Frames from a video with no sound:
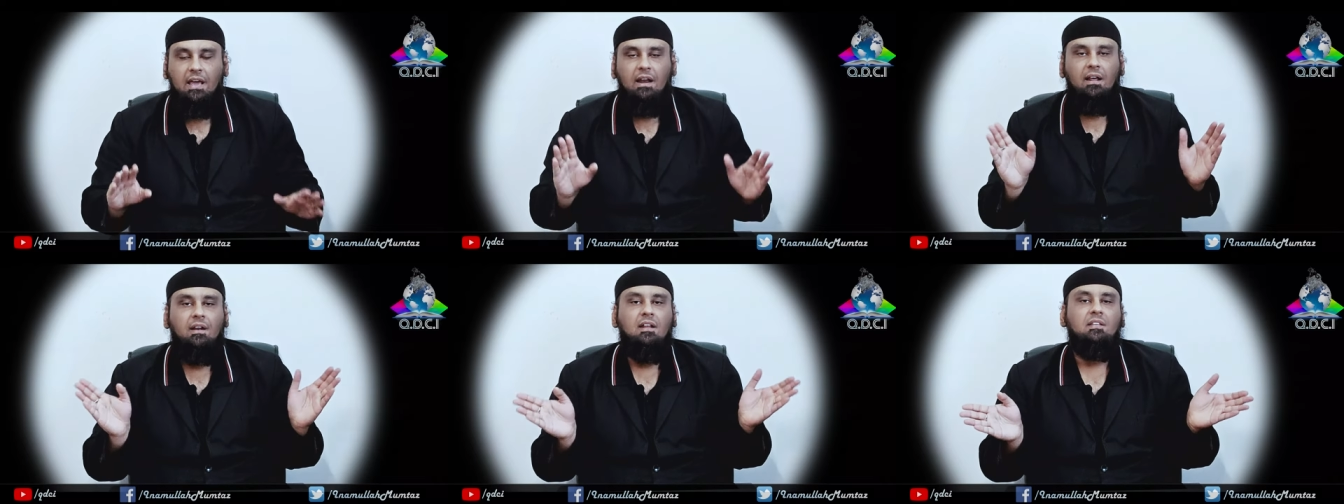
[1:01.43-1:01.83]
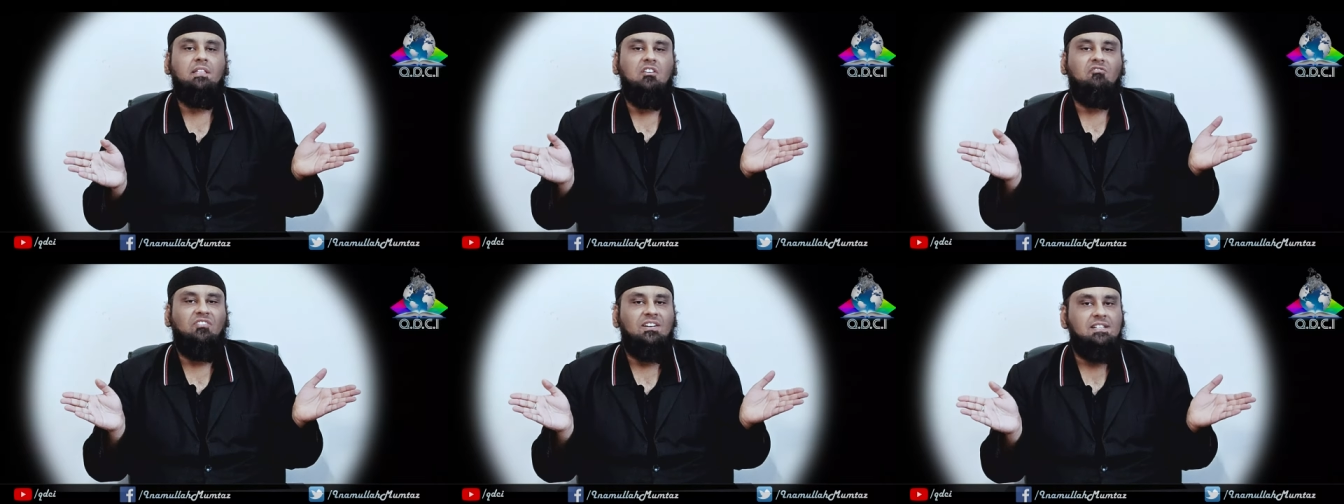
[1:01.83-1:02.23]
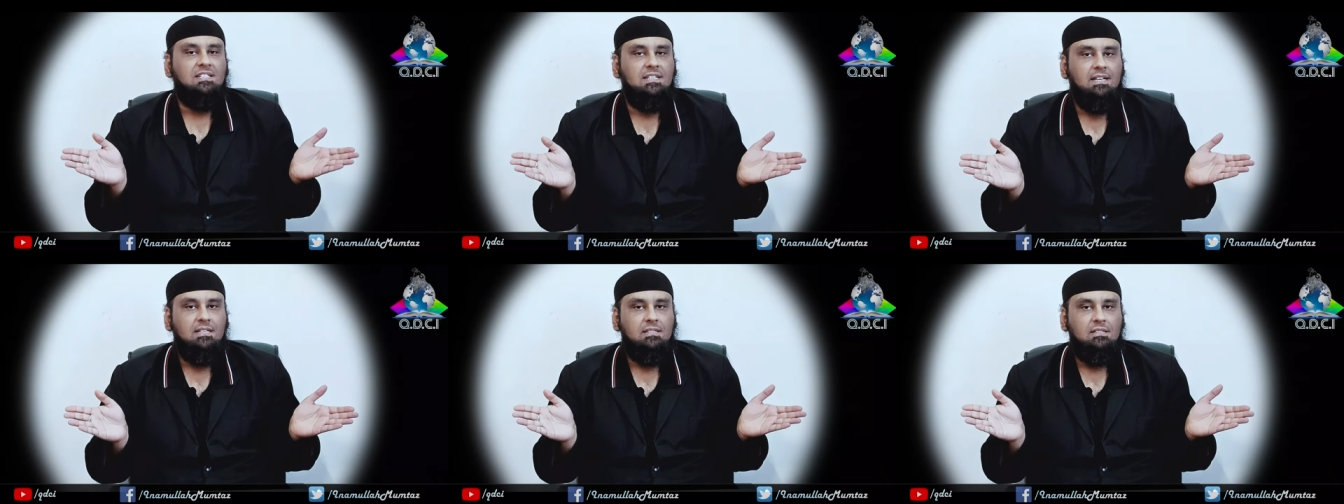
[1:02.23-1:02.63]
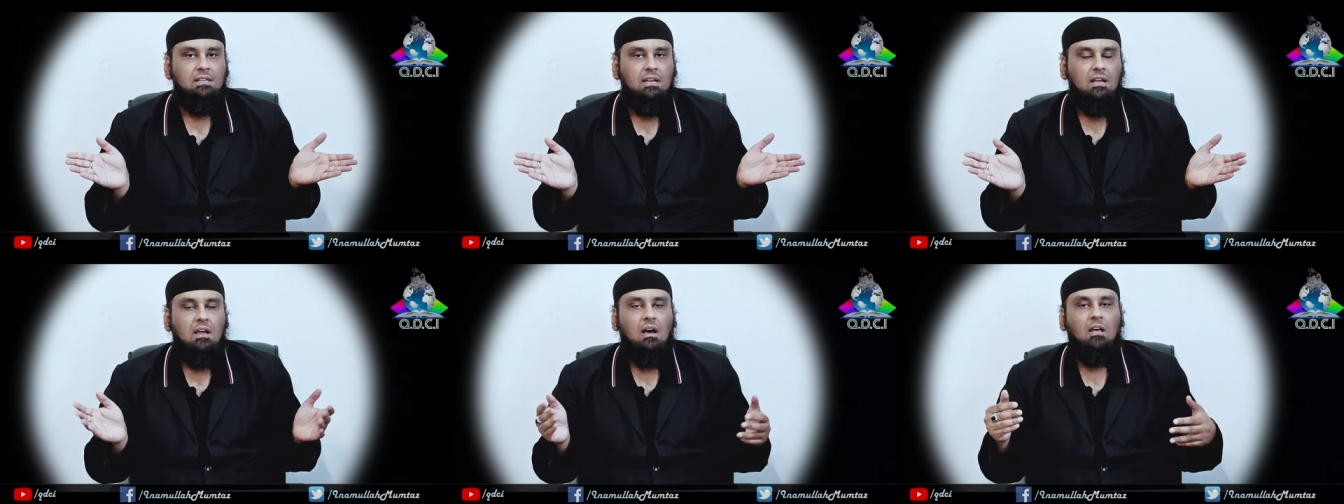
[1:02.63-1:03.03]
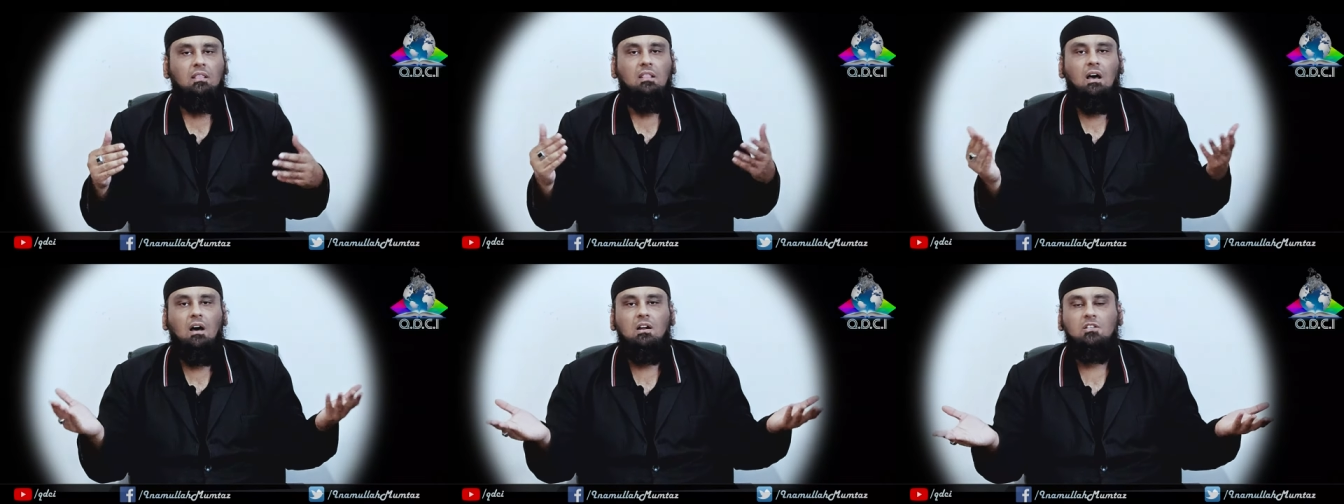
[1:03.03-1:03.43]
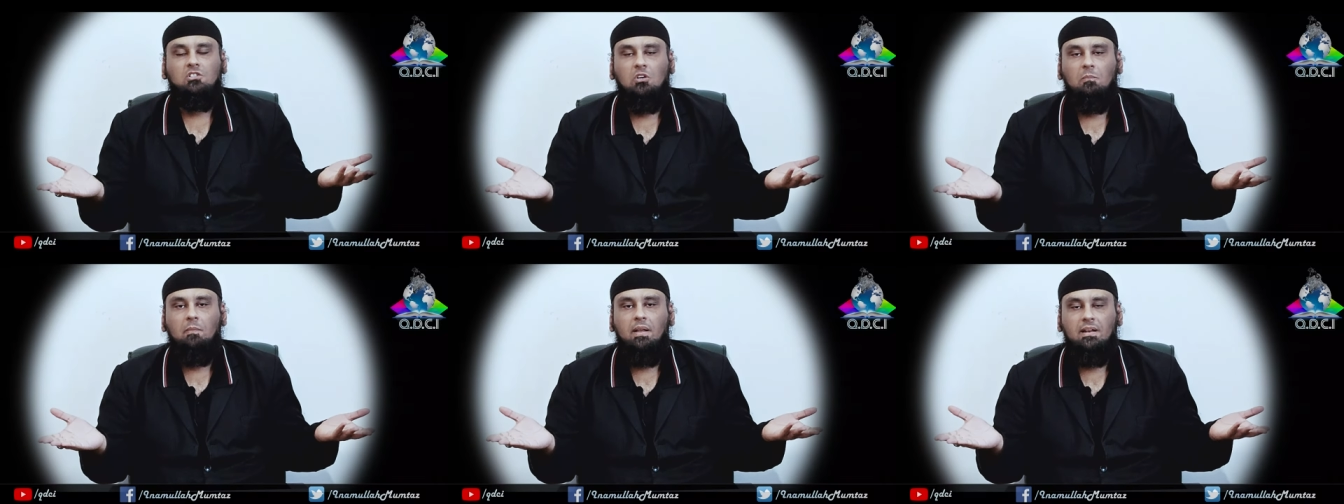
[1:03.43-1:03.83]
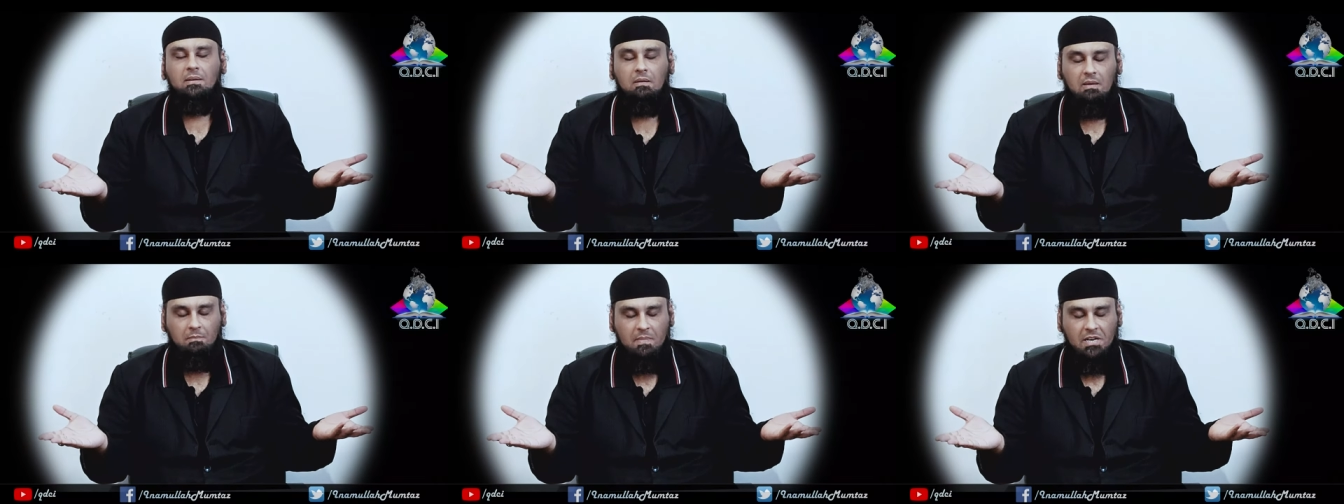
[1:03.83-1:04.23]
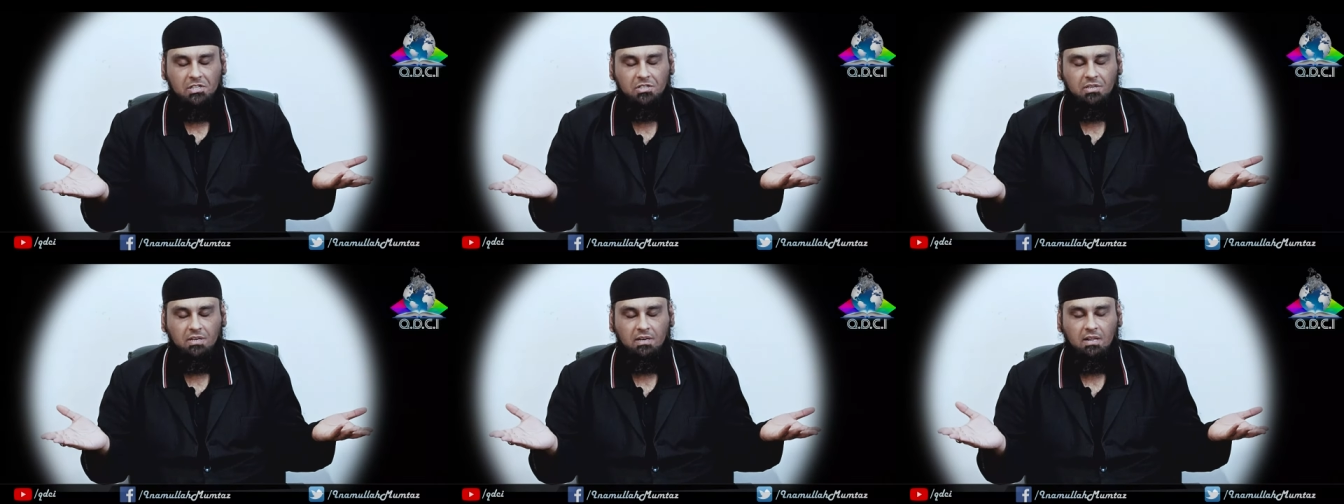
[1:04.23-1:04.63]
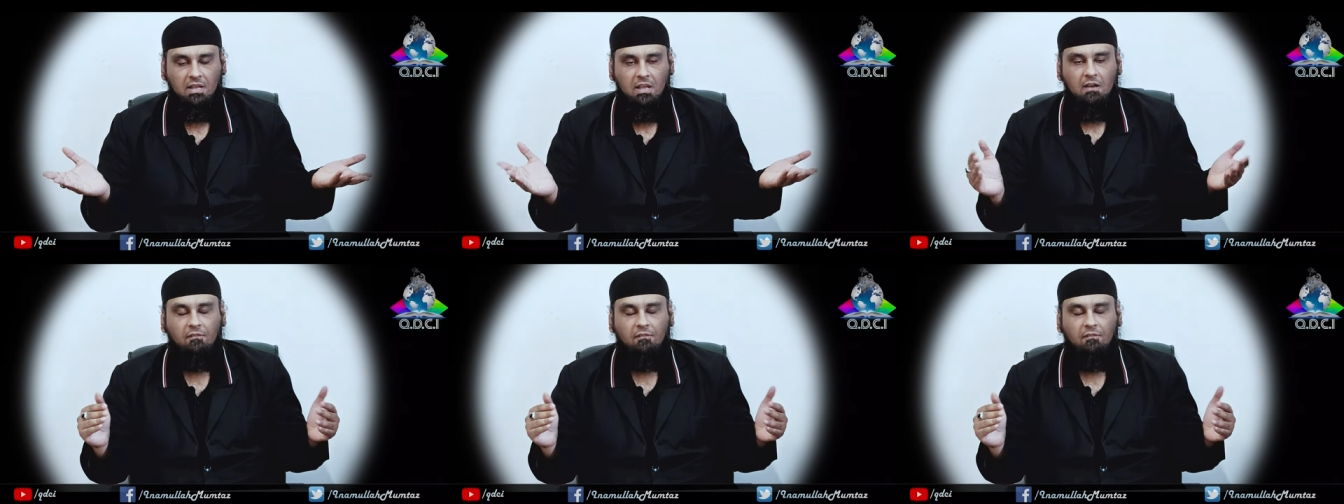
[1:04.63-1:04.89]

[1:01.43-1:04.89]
In another verses, Allah also men- uh, mentioned,